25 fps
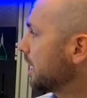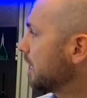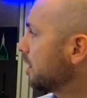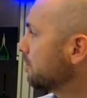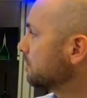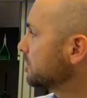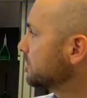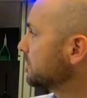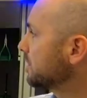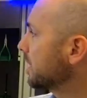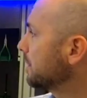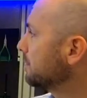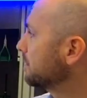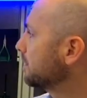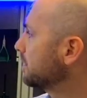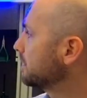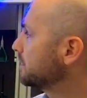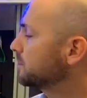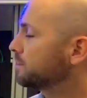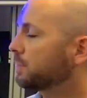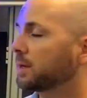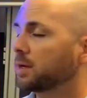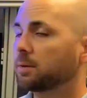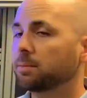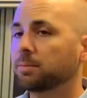How much time do they
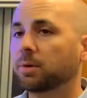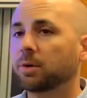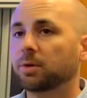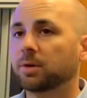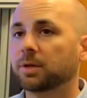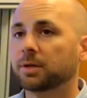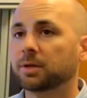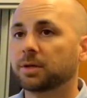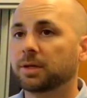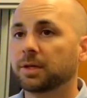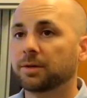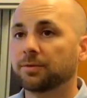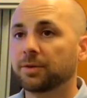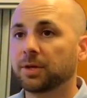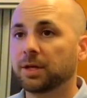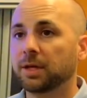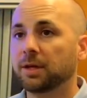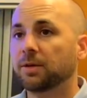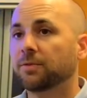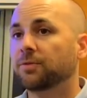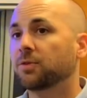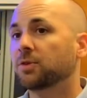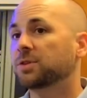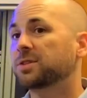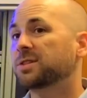spend in productivity
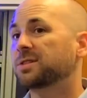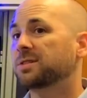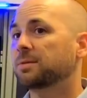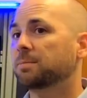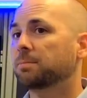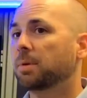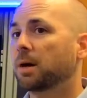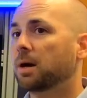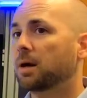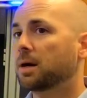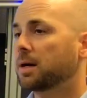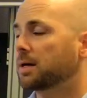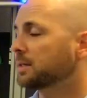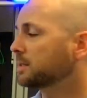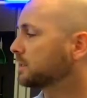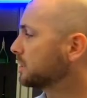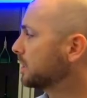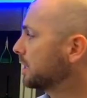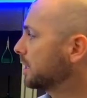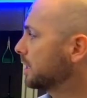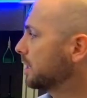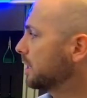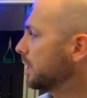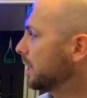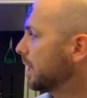versus in pause?
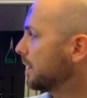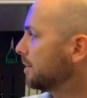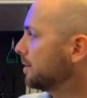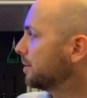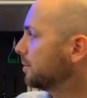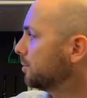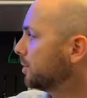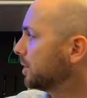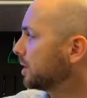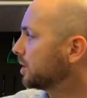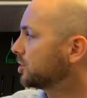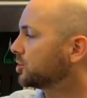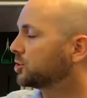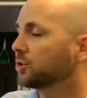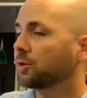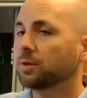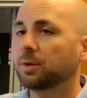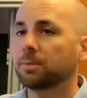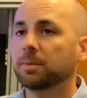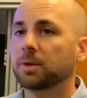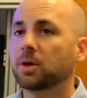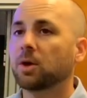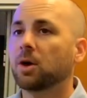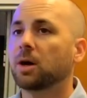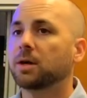And then we could show them
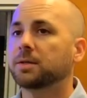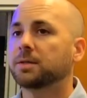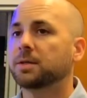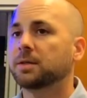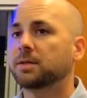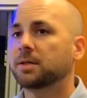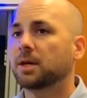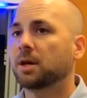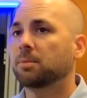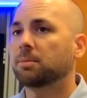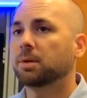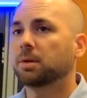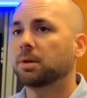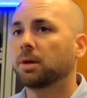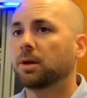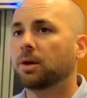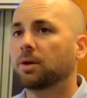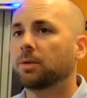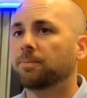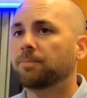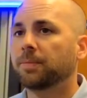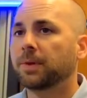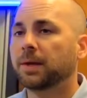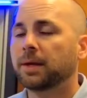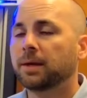the content down below.
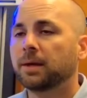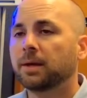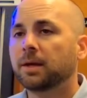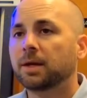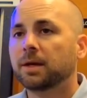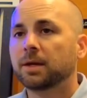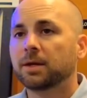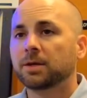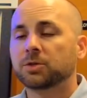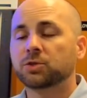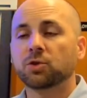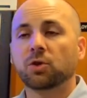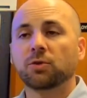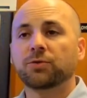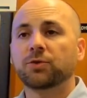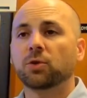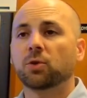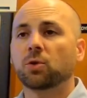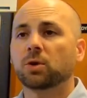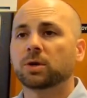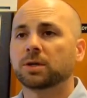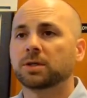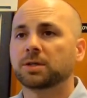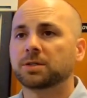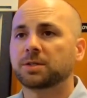So if your
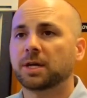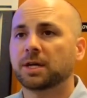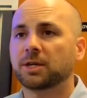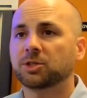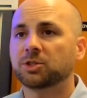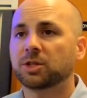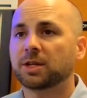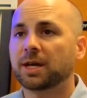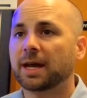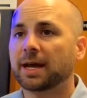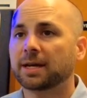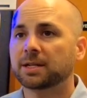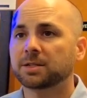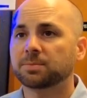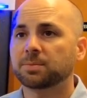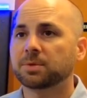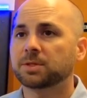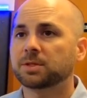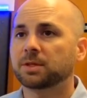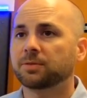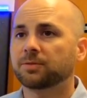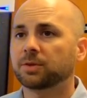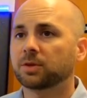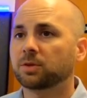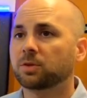organization had
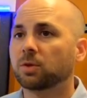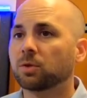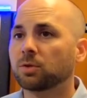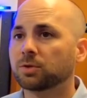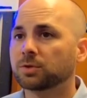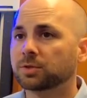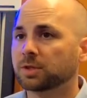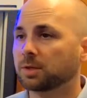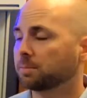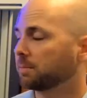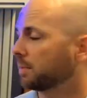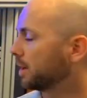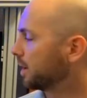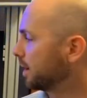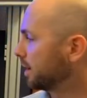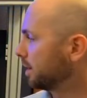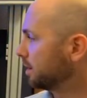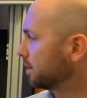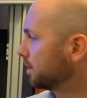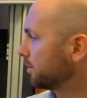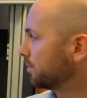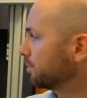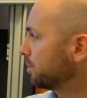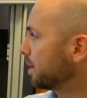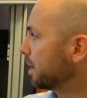specific goals in mind
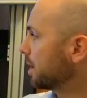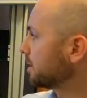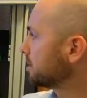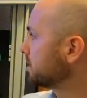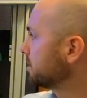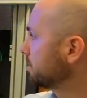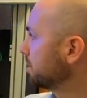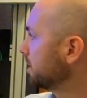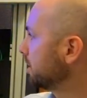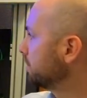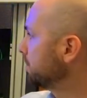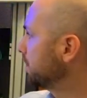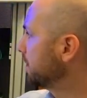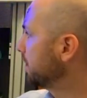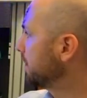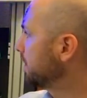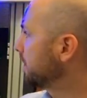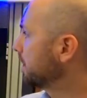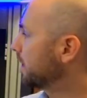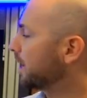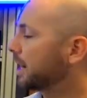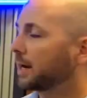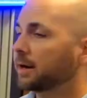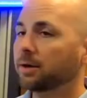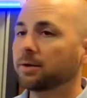of possibly being
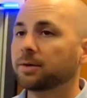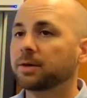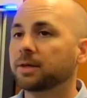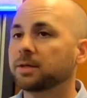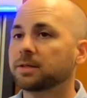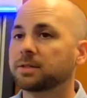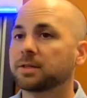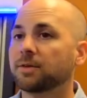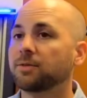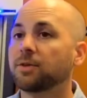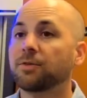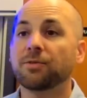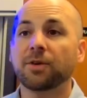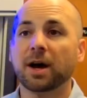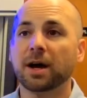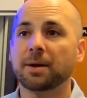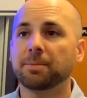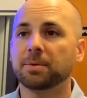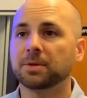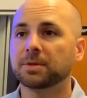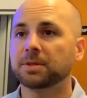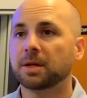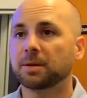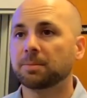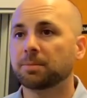higher than
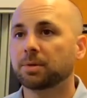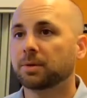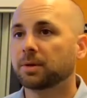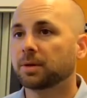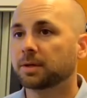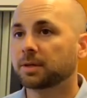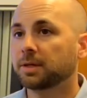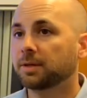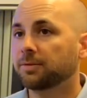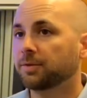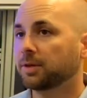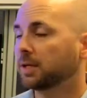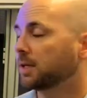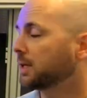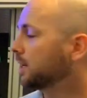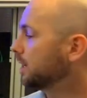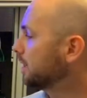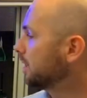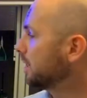75% productivity,